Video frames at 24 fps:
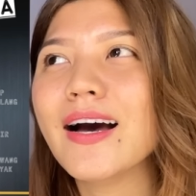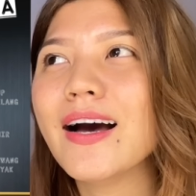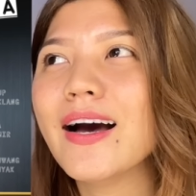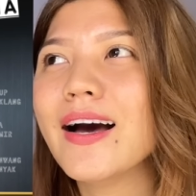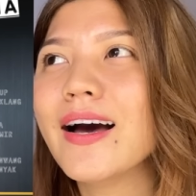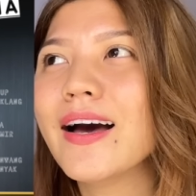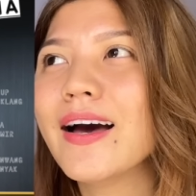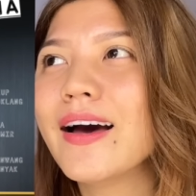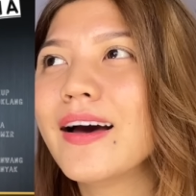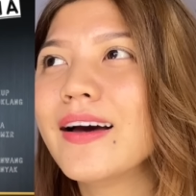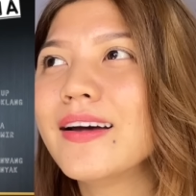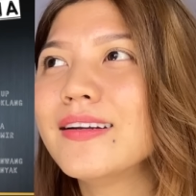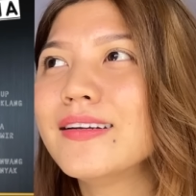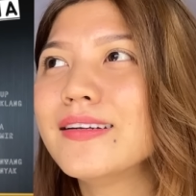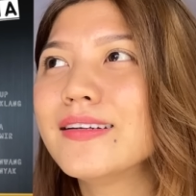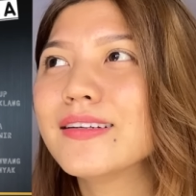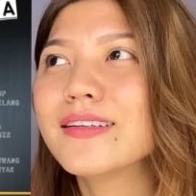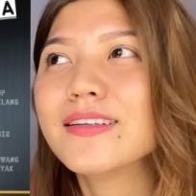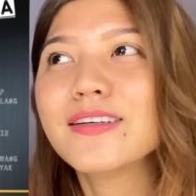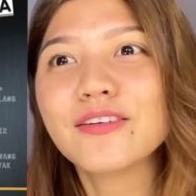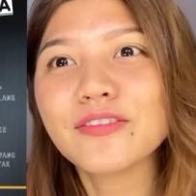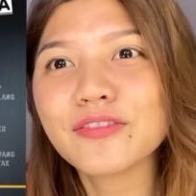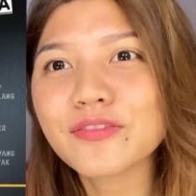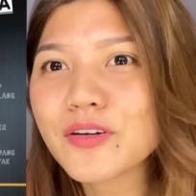And
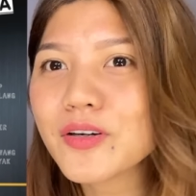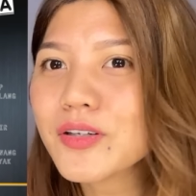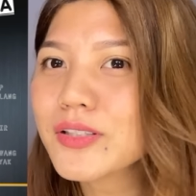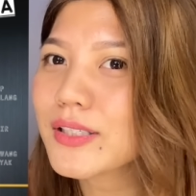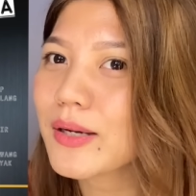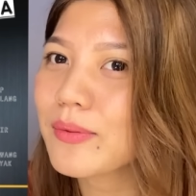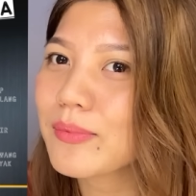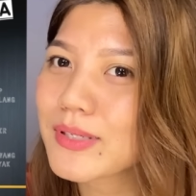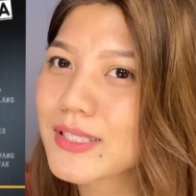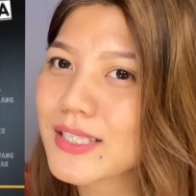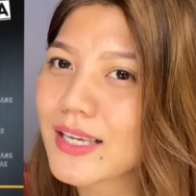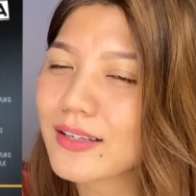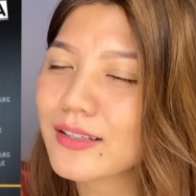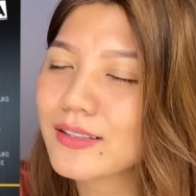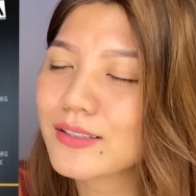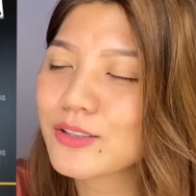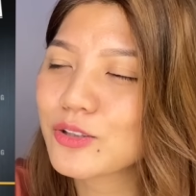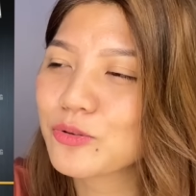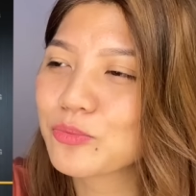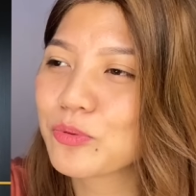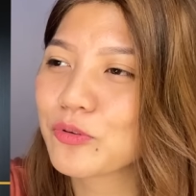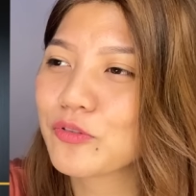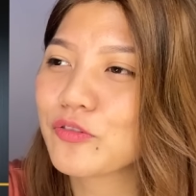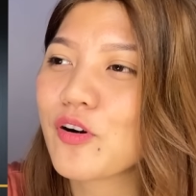of course, I'm excited
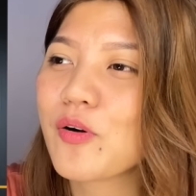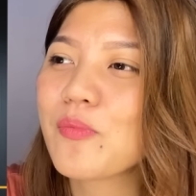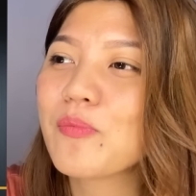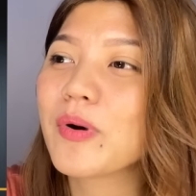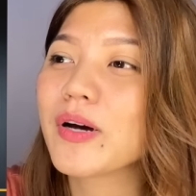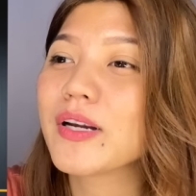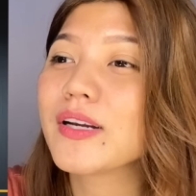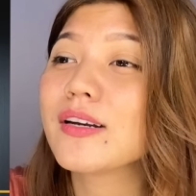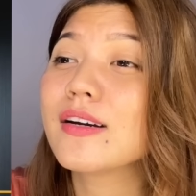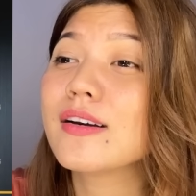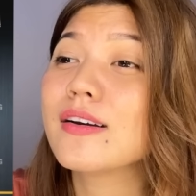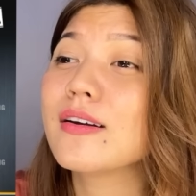to perform, but